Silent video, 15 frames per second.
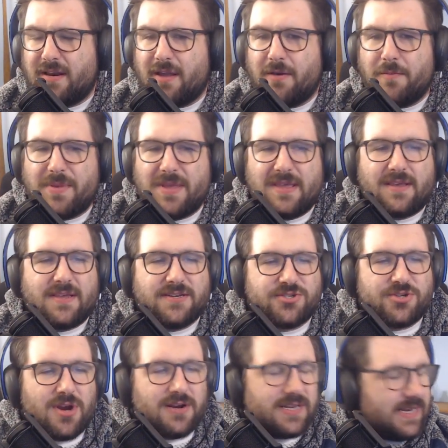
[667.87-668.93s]
being
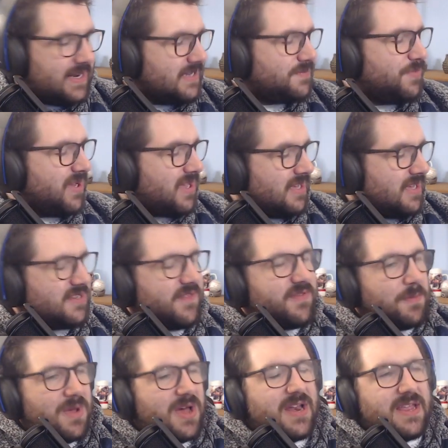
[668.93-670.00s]
constructed is because of the
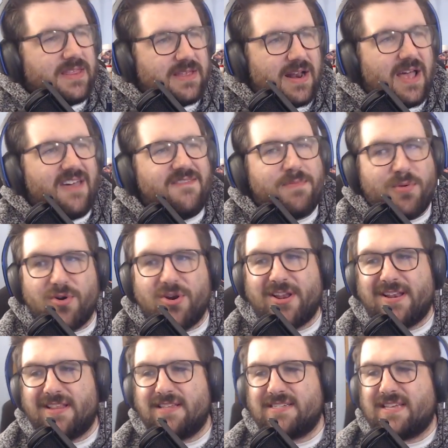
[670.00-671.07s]
money that I've poured
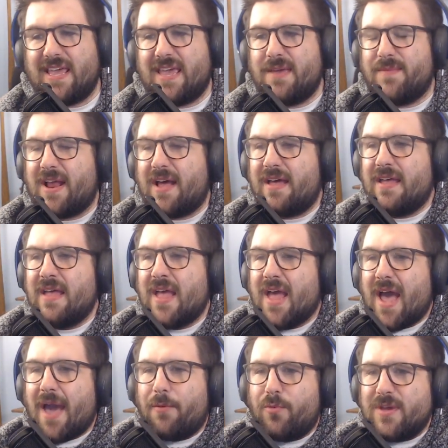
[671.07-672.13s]
into this game. And
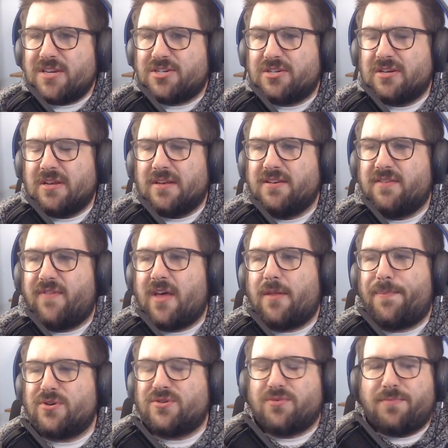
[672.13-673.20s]
I wish
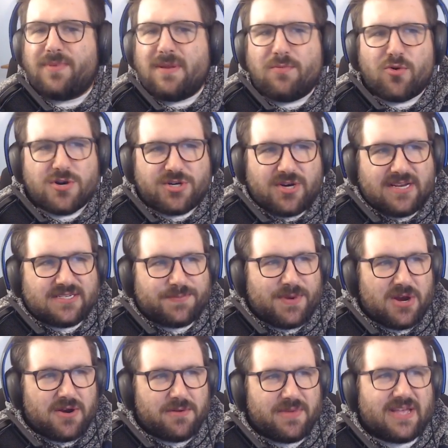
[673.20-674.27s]
developers would be more
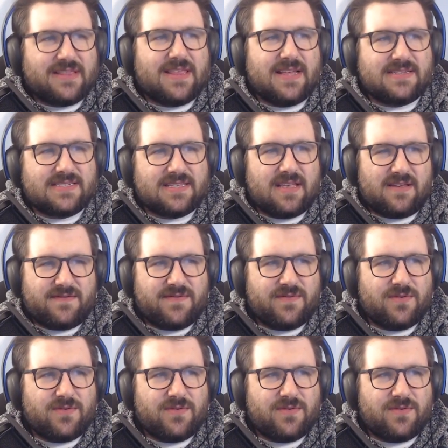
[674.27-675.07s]
transparent about that stuff.